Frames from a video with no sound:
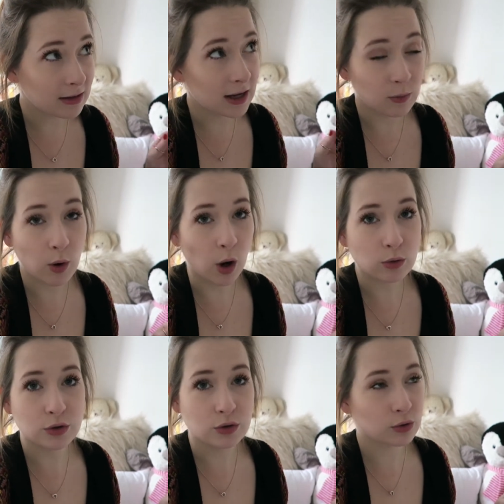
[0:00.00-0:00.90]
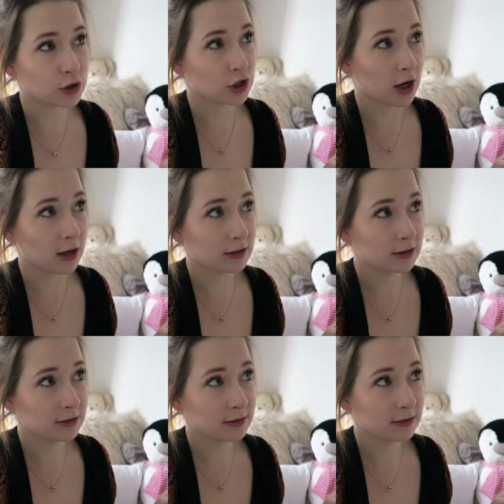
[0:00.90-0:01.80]
it will hold the door shut.
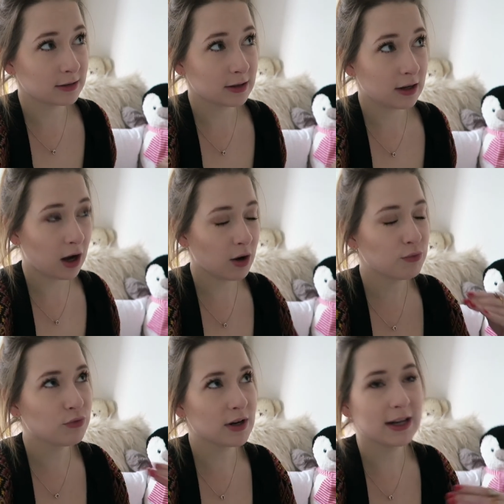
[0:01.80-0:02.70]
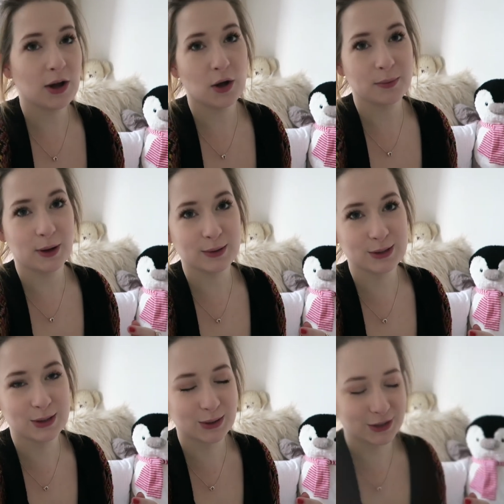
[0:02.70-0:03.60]
I really hope it holds
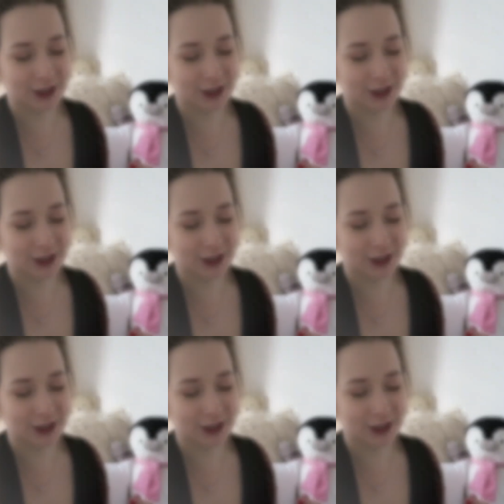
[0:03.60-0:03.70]
the door